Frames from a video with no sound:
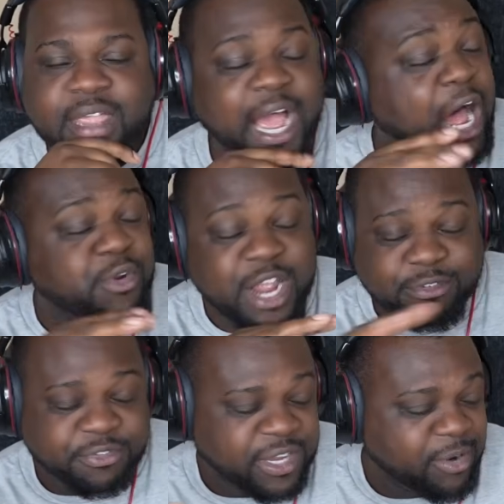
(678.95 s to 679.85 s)
I'll
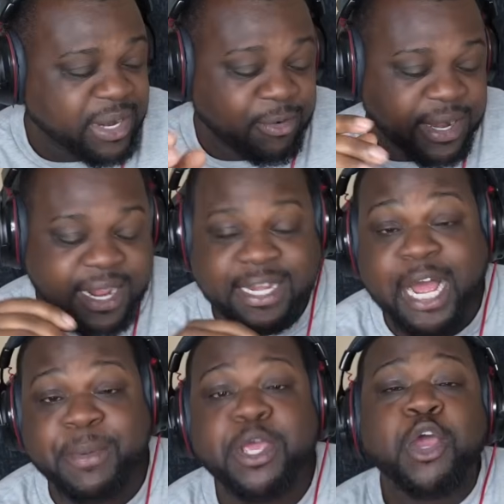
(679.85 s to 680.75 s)
never forget when I read that
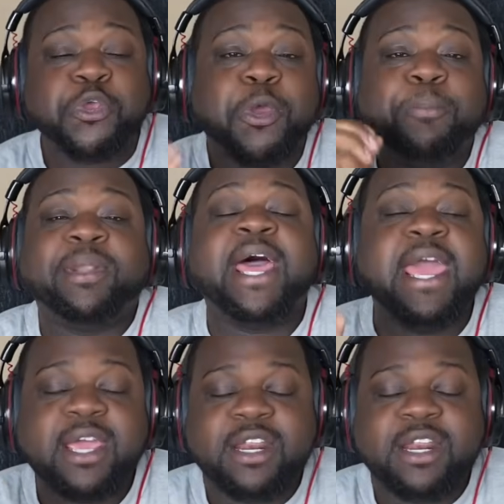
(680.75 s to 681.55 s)
comment. You're playing